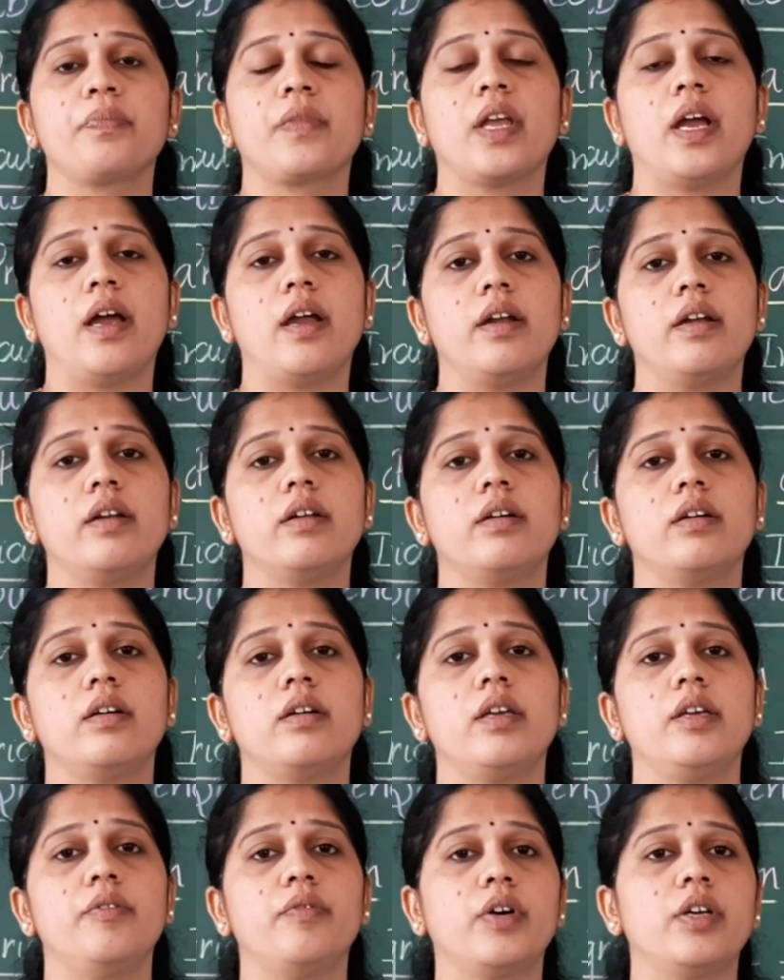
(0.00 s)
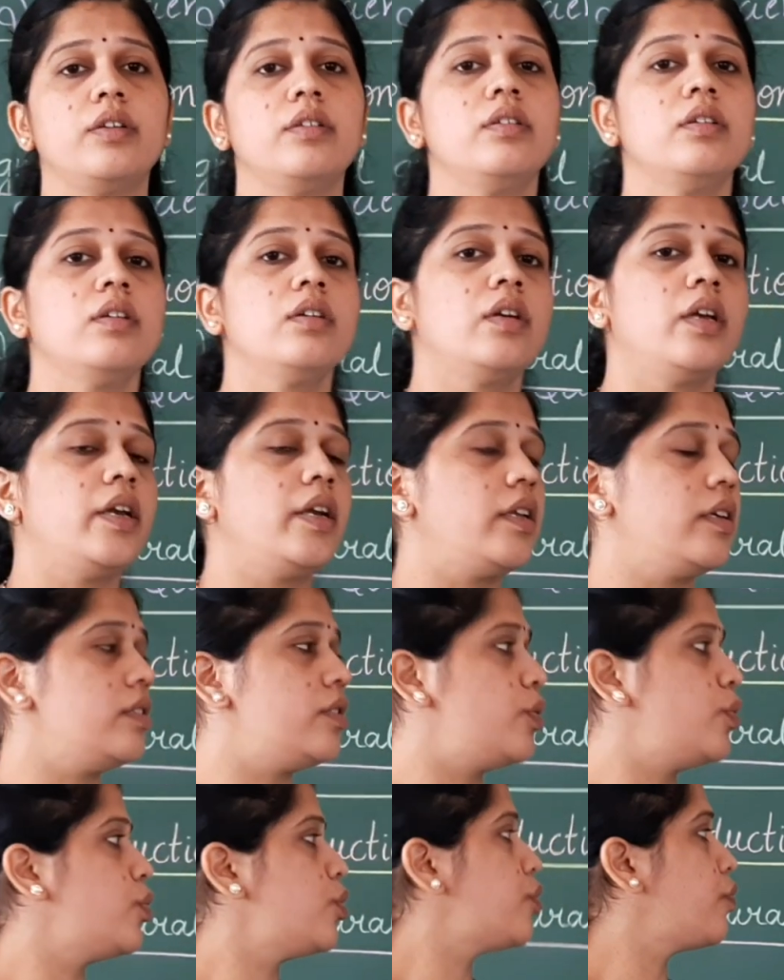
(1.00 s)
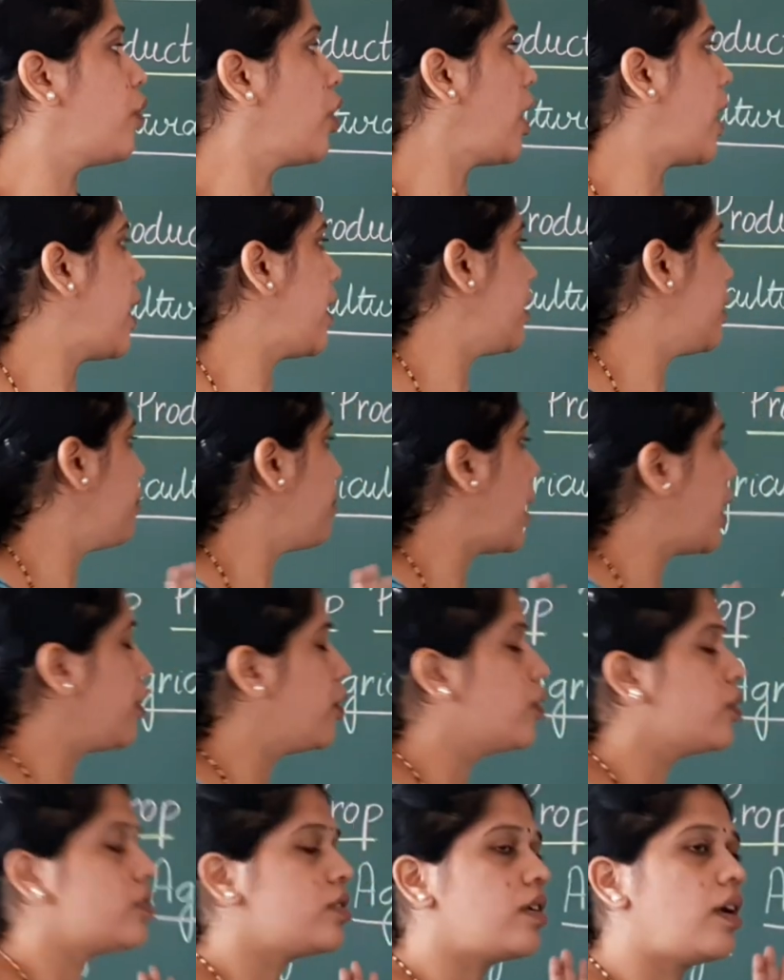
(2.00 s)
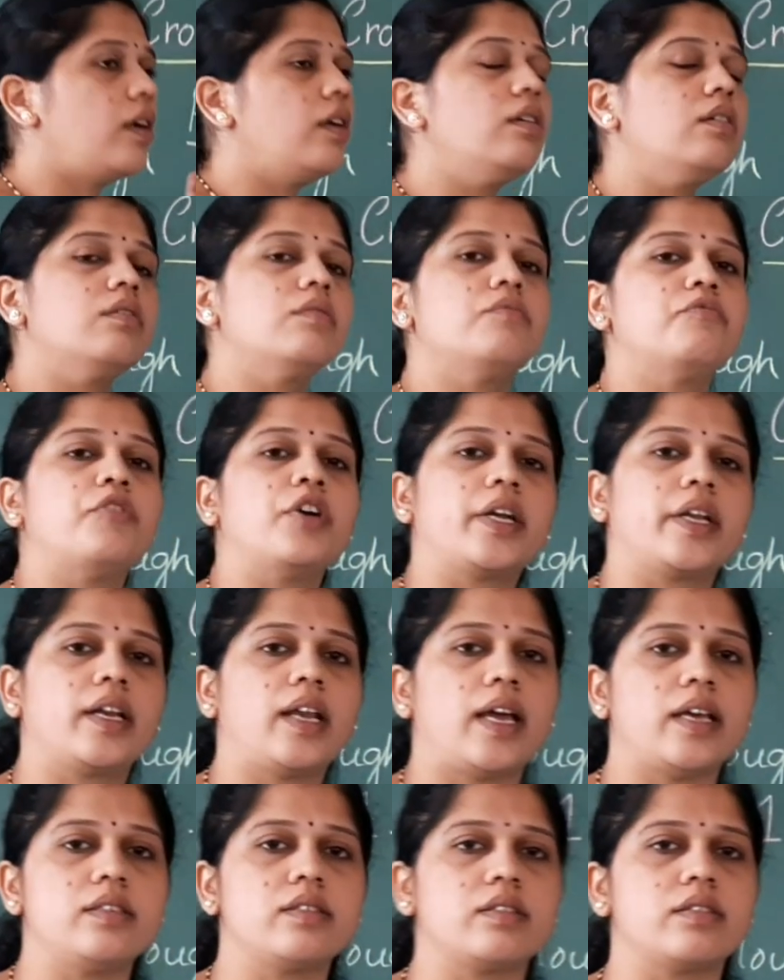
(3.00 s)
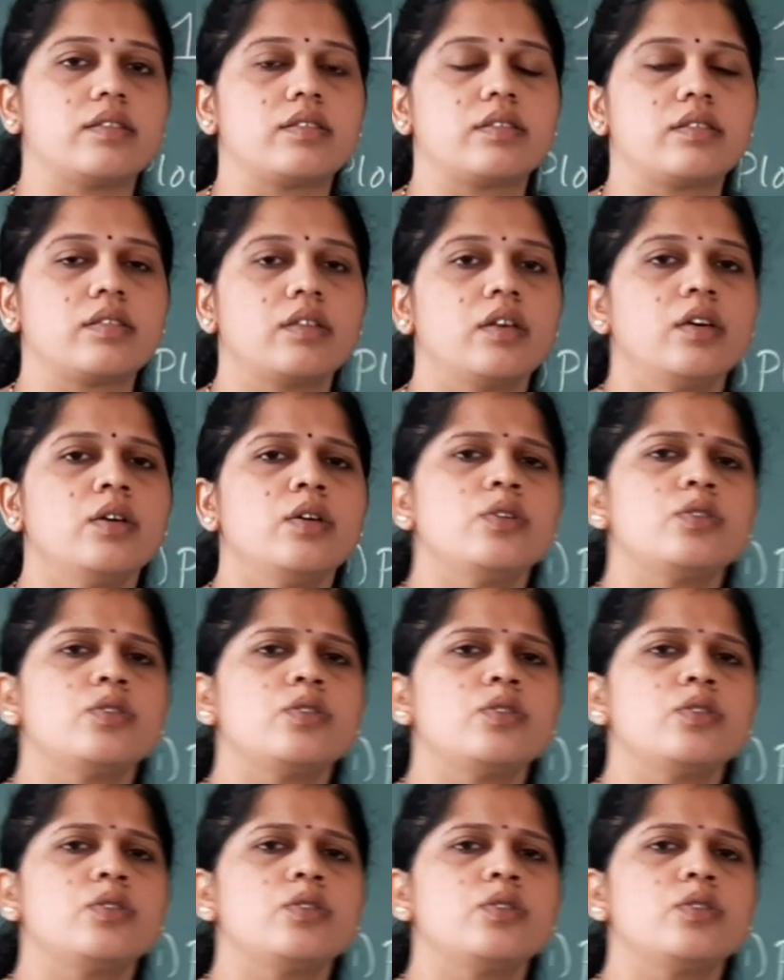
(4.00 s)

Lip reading: and even it is used for adding manures and fertilizers.